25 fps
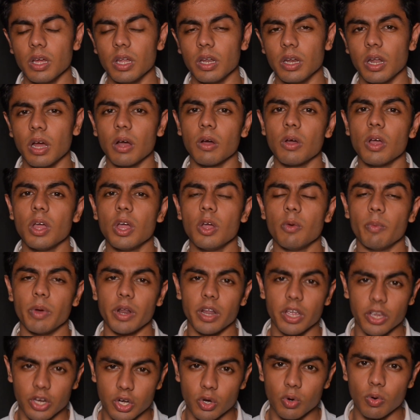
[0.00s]
Now,
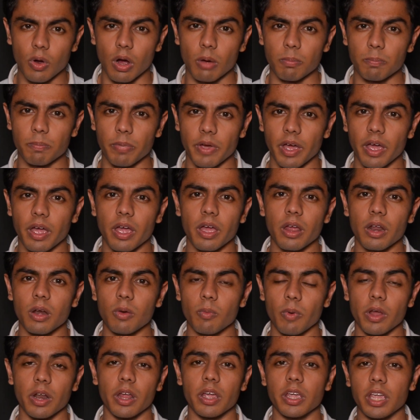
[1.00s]
when I grew up
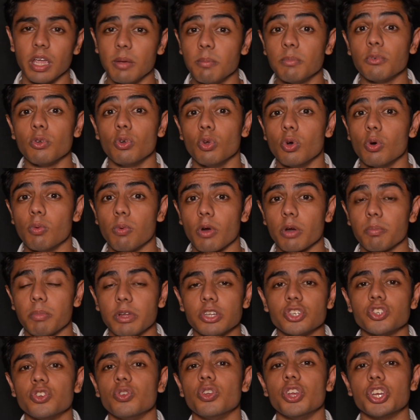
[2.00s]
and when I came to know what
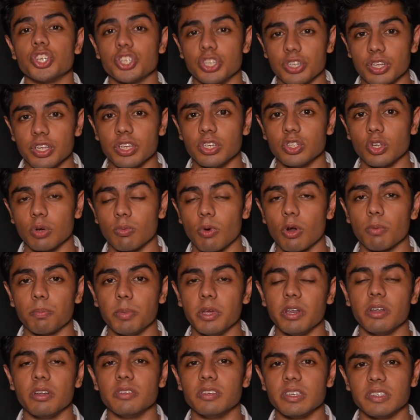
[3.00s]
menstruation is or what
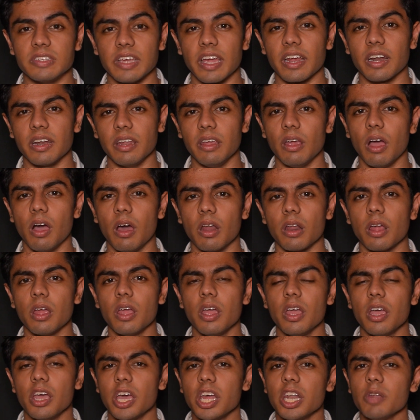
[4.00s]
periods exactly are,
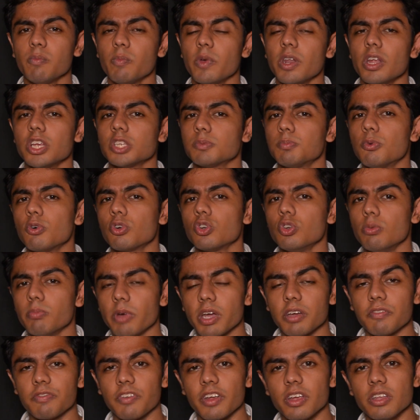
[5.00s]
and then when I spoke to
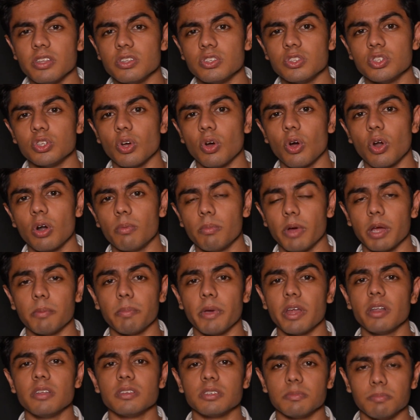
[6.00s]
my friends or my
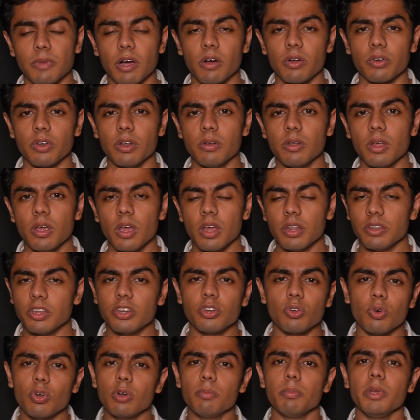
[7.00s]
parents about it, they
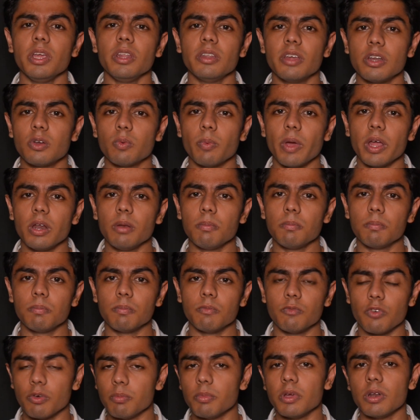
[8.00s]
told me that when
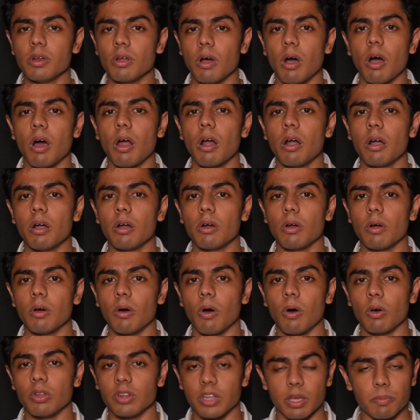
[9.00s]
women are
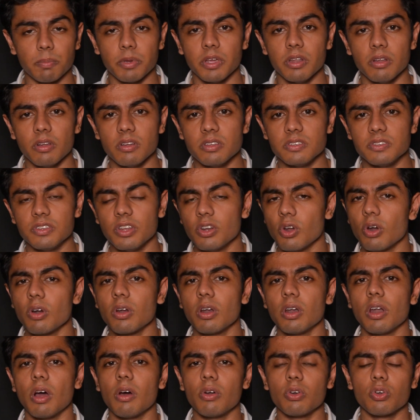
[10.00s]
on their periods, they're
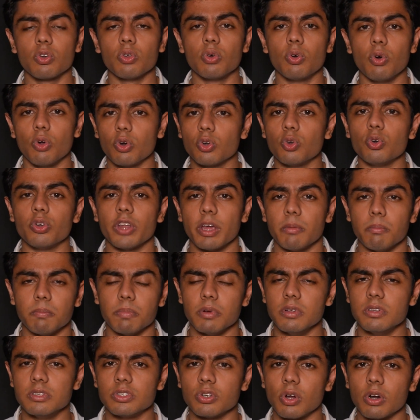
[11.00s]
not allowed to go to
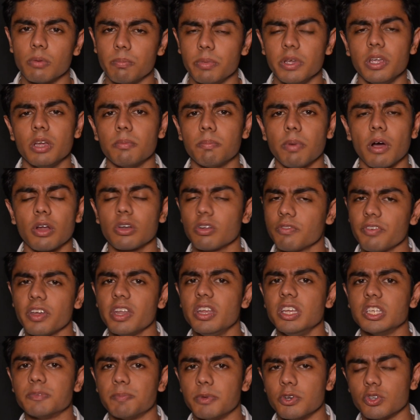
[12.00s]
temples or be a part of
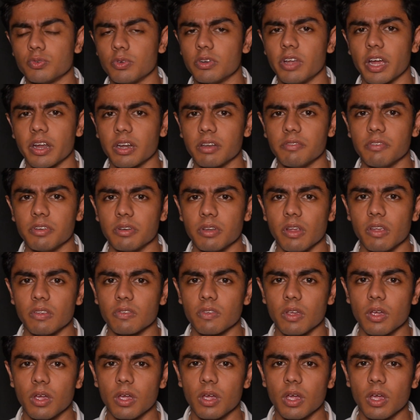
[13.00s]
any spiritual activities.